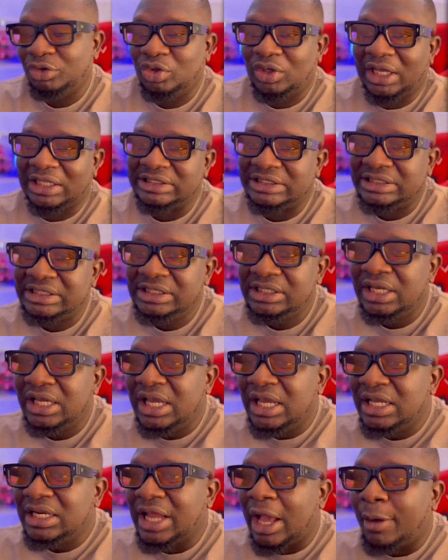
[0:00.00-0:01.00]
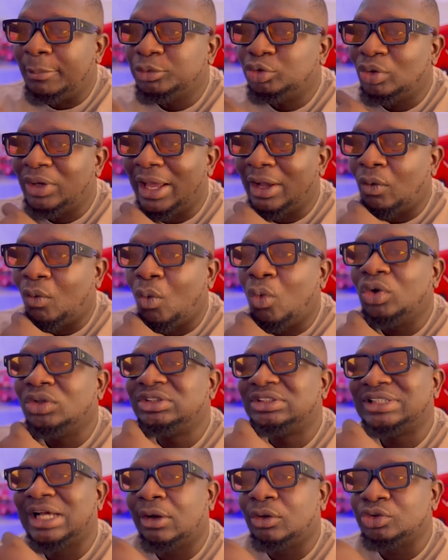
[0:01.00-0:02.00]
You can see they're up to like
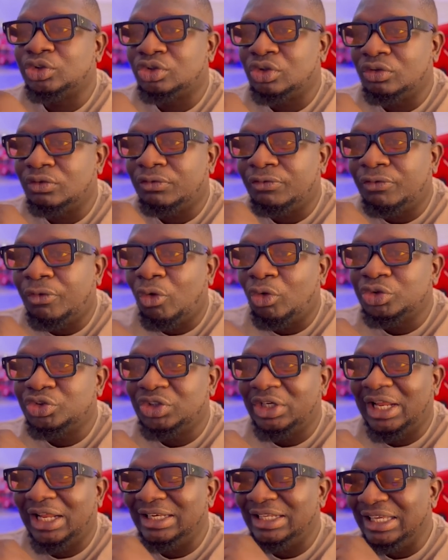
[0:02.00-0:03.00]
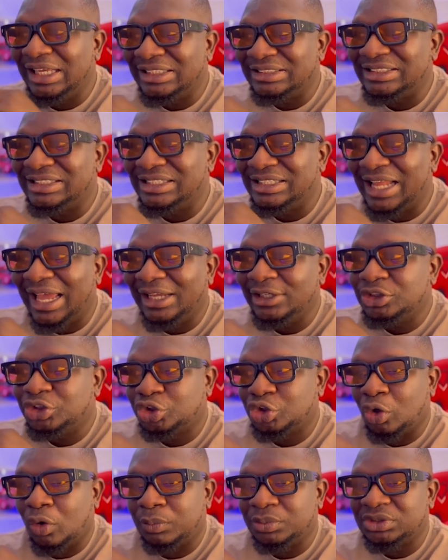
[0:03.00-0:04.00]
1,489
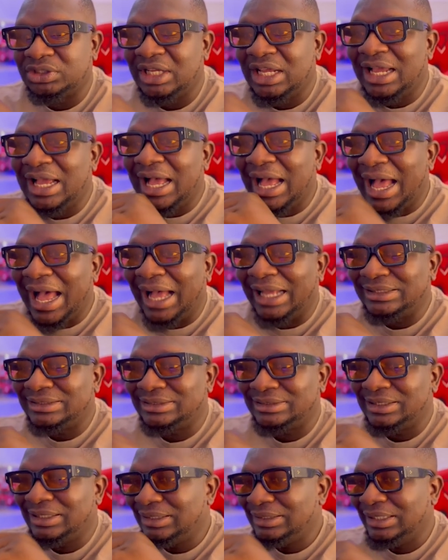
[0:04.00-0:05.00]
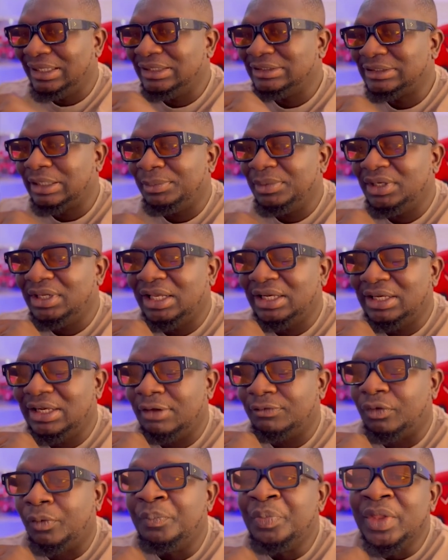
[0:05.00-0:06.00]
jobs at the intermediate
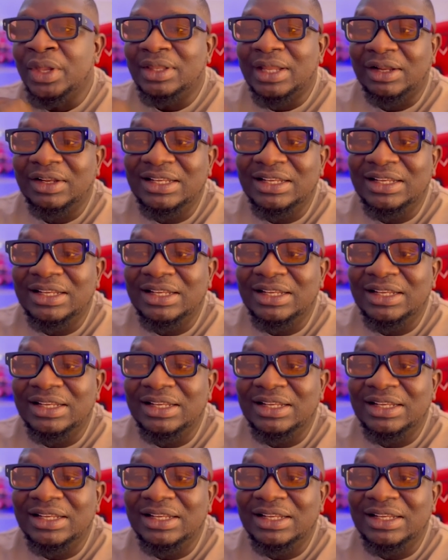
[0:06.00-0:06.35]
level. Now, the